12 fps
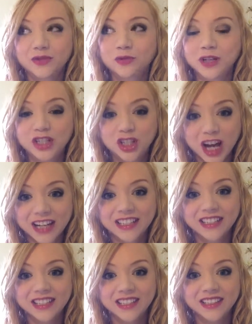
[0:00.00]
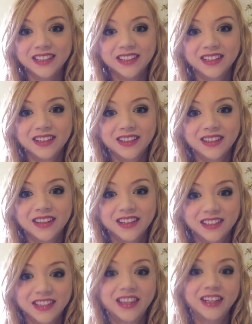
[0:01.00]
rejected
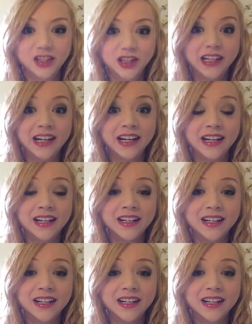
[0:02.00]
this theory